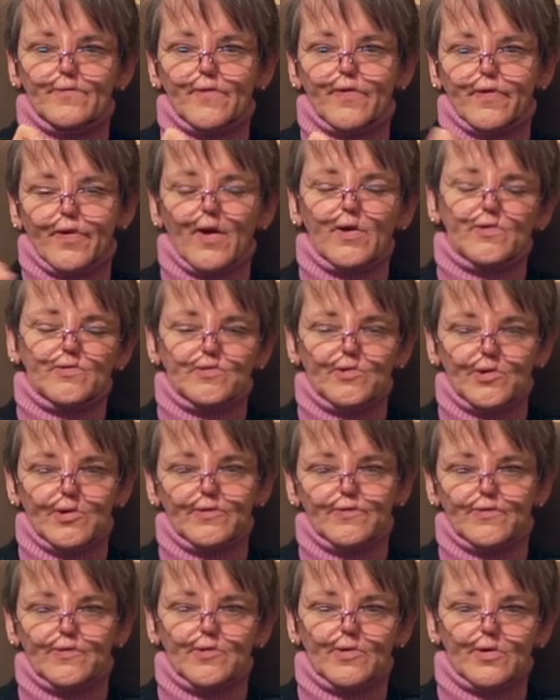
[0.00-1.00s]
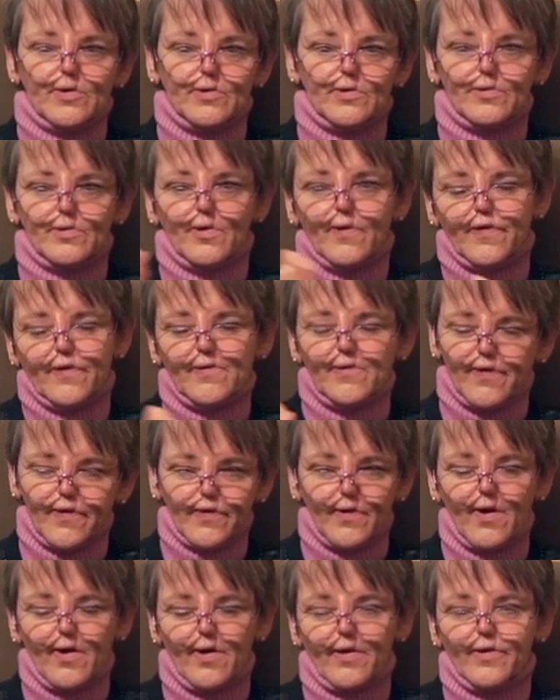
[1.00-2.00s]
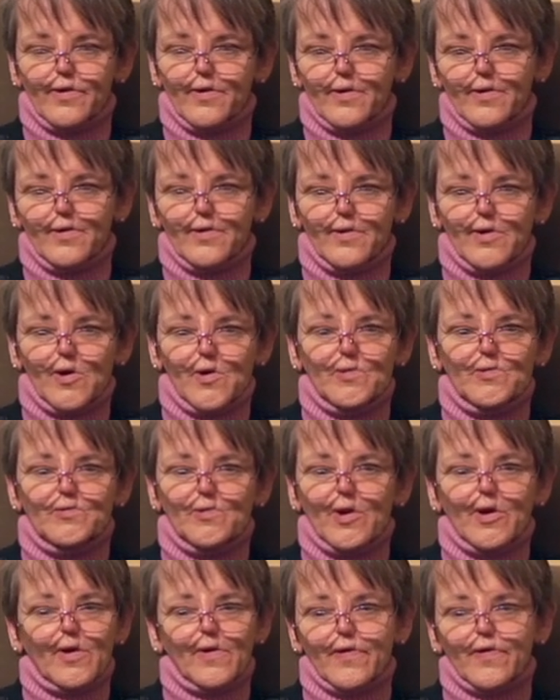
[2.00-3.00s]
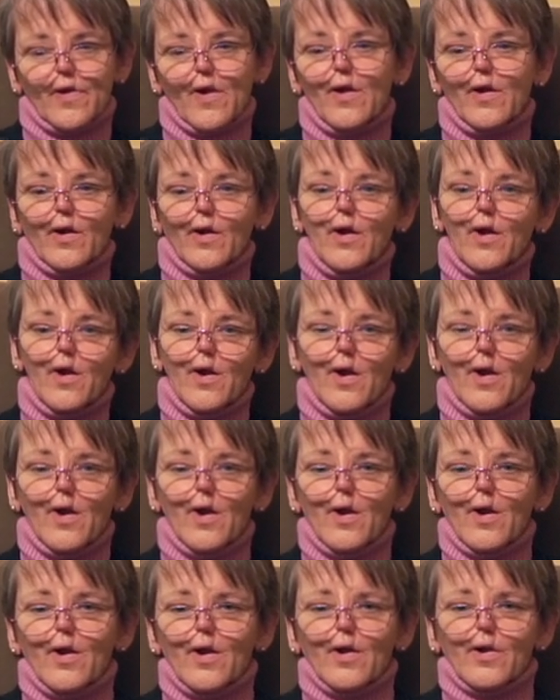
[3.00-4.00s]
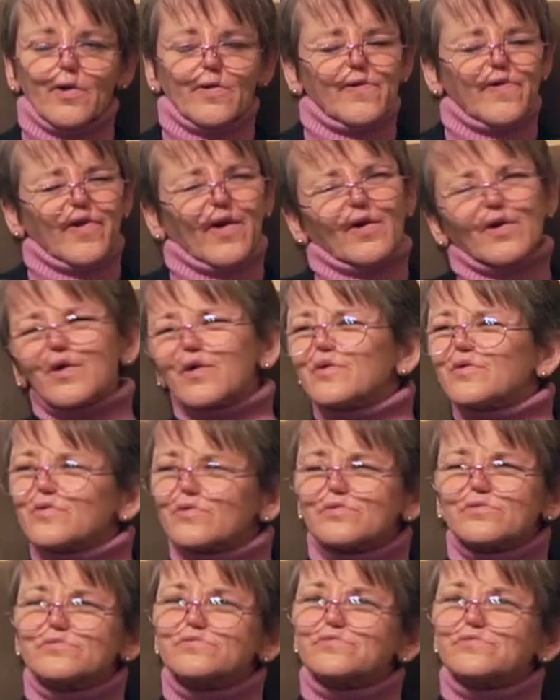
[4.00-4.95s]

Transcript: psych ward for a suicide. You know, what are you saying? And he was like, oh,